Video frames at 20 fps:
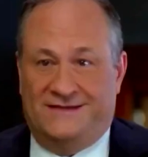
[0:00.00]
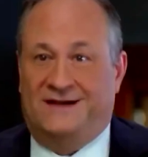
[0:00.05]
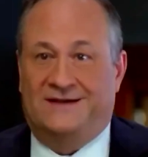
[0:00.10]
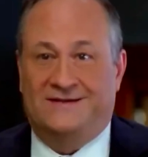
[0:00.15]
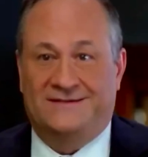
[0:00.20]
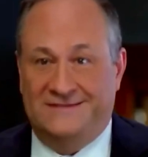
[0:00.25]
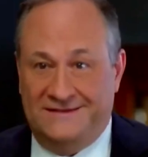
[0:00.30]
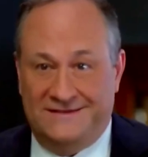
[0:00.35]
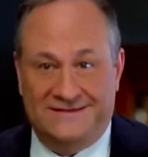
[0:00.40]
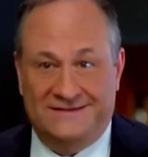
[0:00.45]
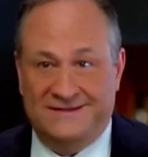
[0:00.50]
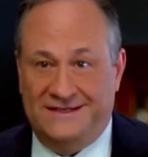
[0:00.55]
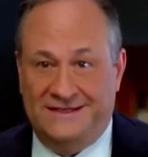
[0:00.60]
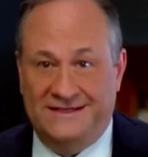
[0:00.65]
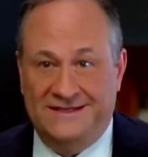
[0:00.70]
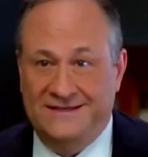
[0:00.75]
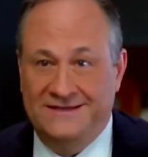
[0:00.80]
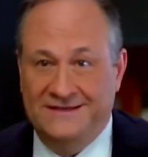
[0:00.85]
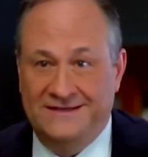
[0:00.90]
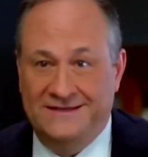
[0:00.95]

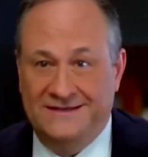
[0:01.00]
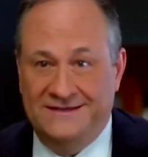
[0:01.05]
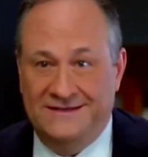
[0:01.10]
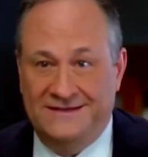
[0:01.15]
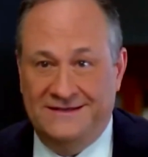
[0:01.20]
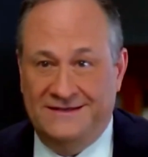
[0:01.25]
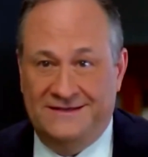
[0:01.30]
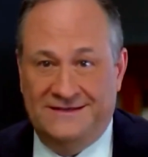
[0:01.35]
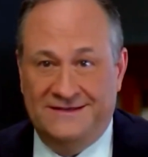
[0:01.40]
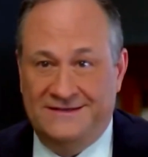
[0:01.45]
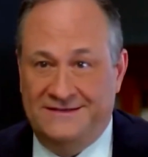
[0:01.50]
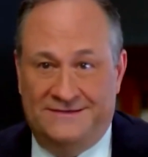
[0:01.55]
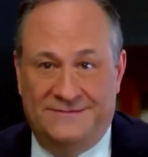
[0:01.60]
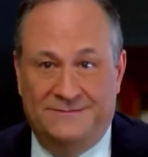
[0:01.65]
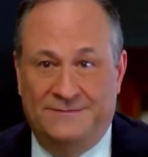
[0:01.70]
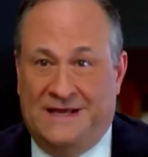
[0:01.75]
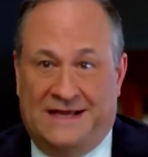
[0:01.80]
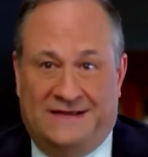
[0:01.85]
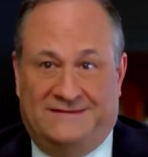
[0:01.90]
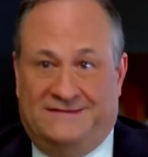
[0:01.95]
toxicity, it,
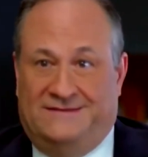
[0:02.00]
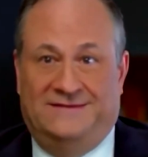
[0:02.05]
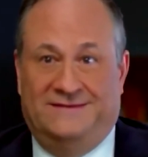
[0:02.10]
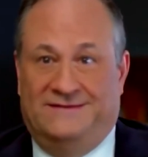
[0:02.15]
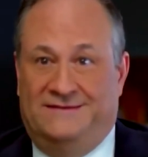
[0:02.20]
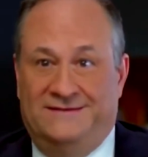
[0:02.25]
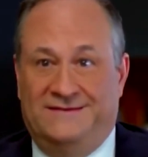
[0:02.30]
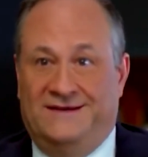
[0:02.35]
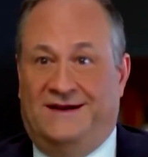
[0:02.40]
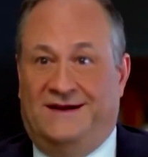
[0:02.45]
it, masculine